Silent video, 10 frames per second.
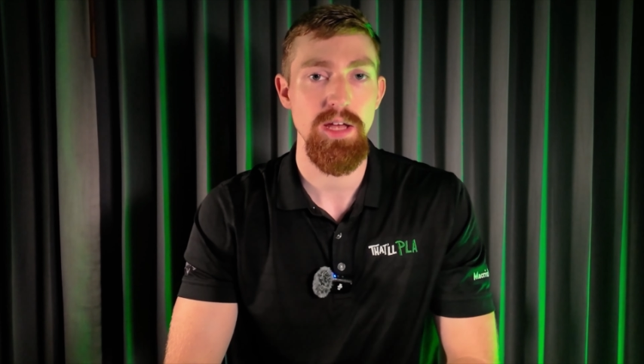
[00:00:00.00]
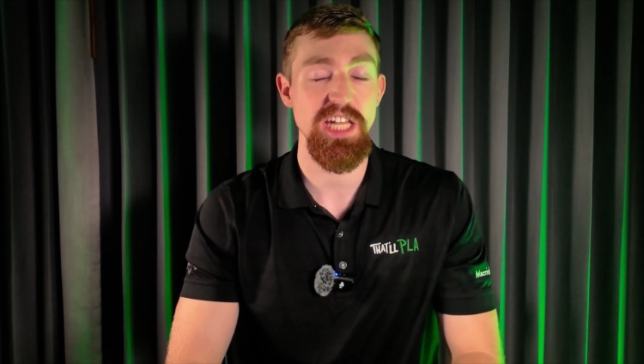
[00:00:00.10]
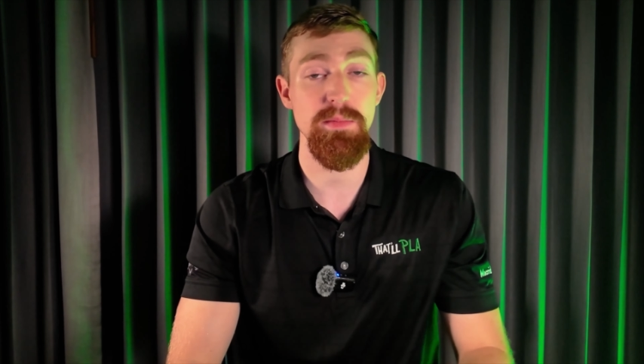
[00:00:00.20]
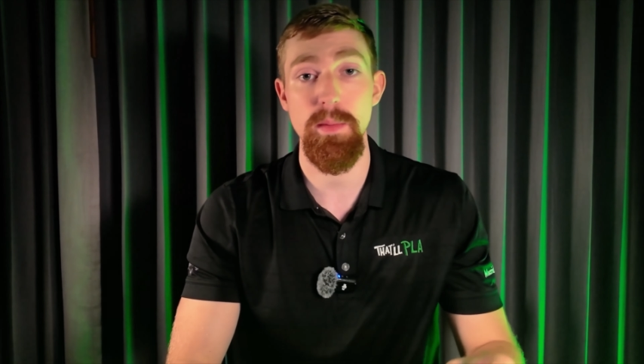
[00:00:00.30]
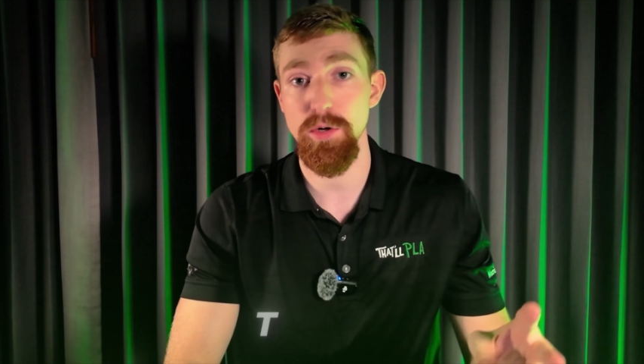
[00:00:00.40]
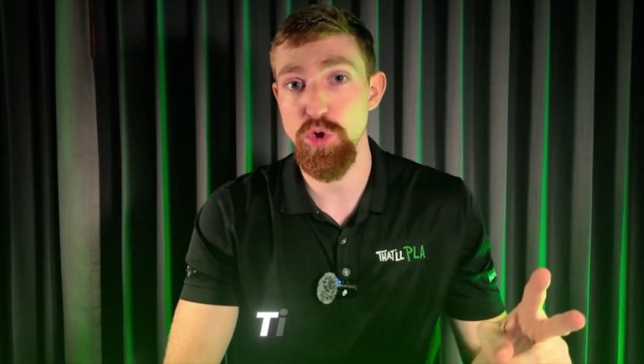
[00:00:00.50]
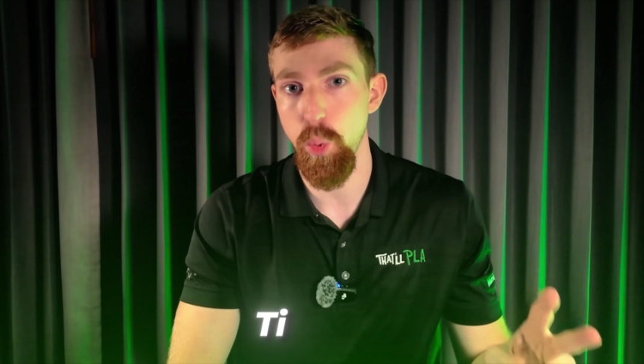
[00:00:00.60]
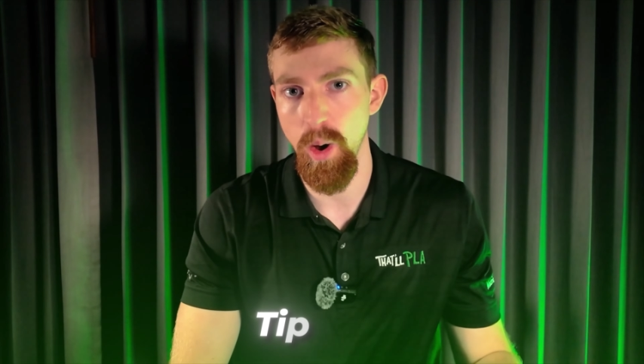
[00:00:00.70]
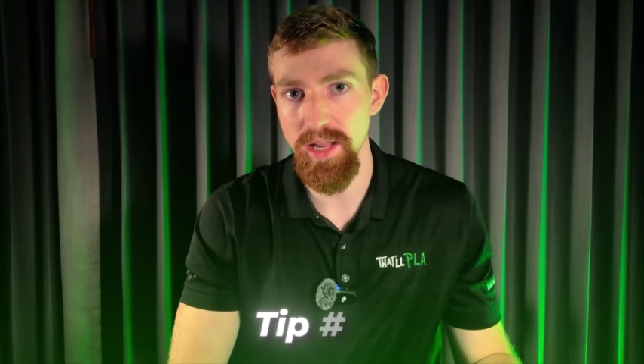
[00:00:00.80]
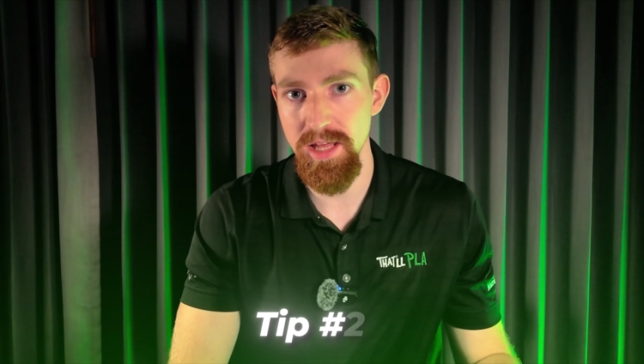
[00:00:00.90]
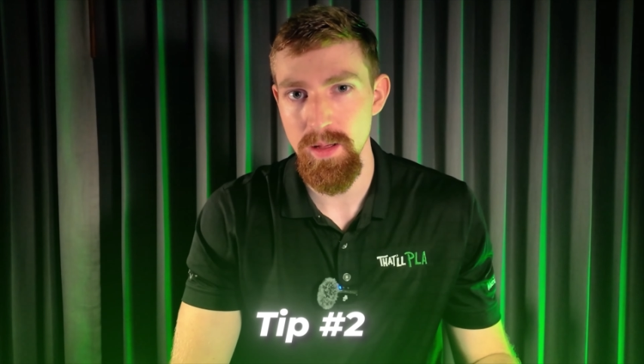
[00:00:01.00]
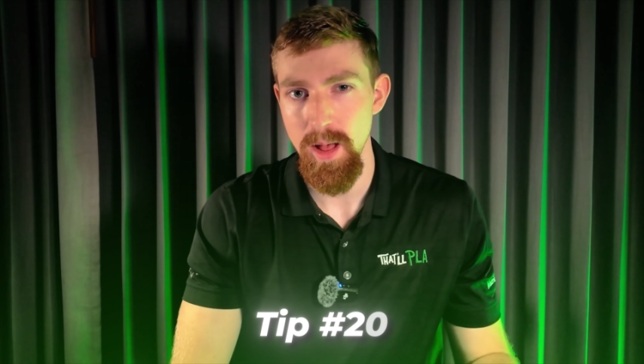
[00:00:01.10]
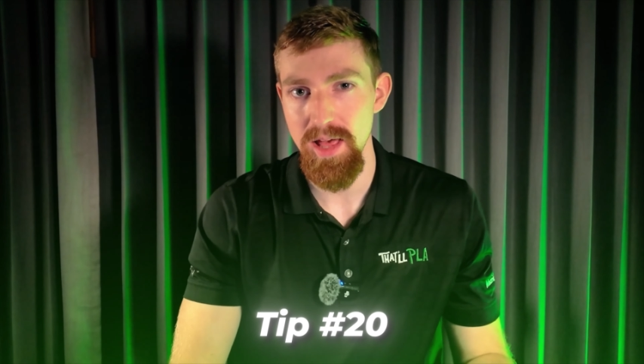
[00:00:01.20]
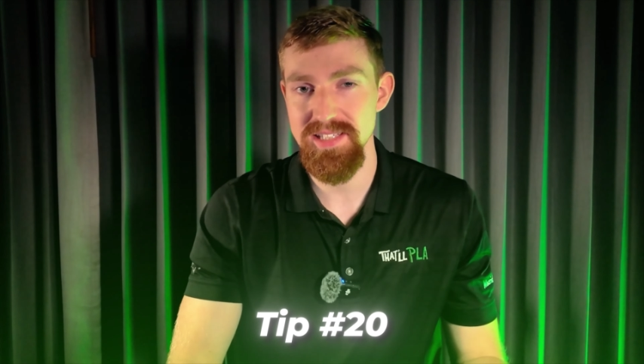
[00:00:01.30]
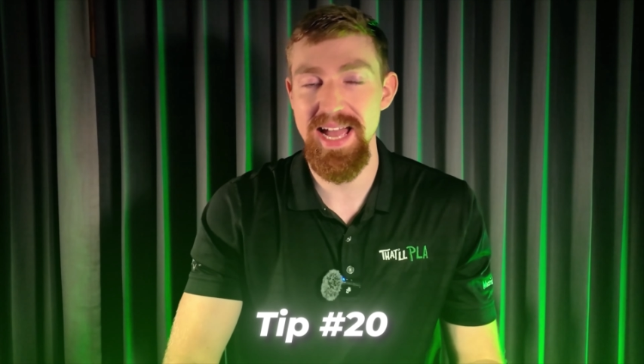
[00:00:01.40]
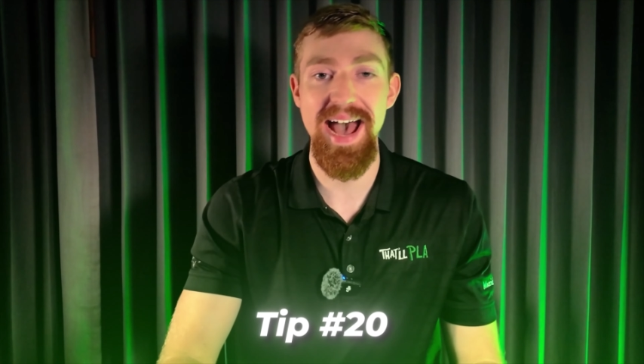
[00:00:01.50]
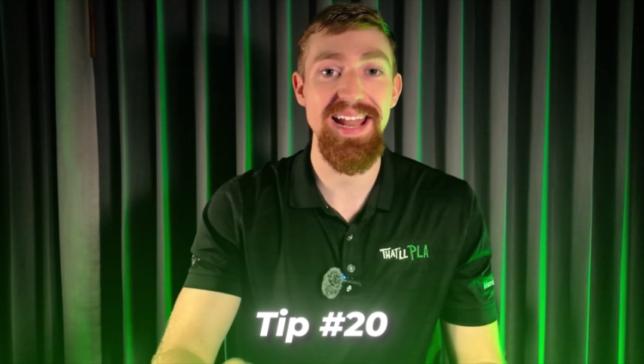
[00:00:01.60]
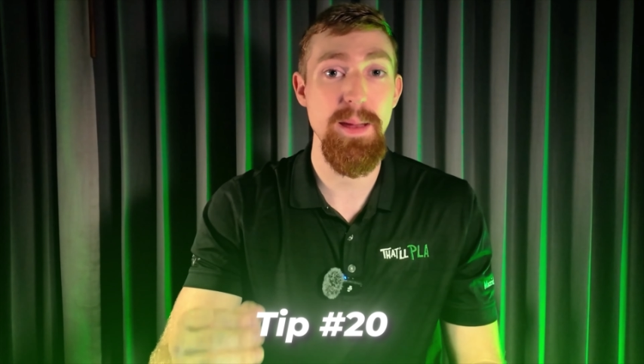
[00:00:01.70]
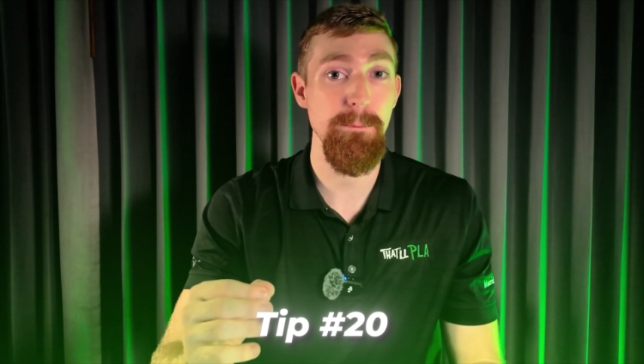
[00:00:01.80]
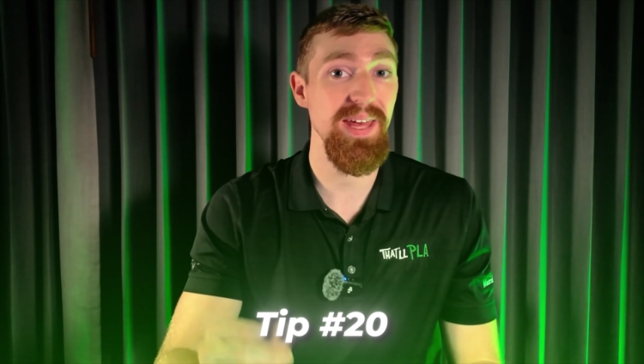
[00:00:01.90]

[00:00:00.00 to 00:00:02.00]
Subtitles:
tip number 20 is to add a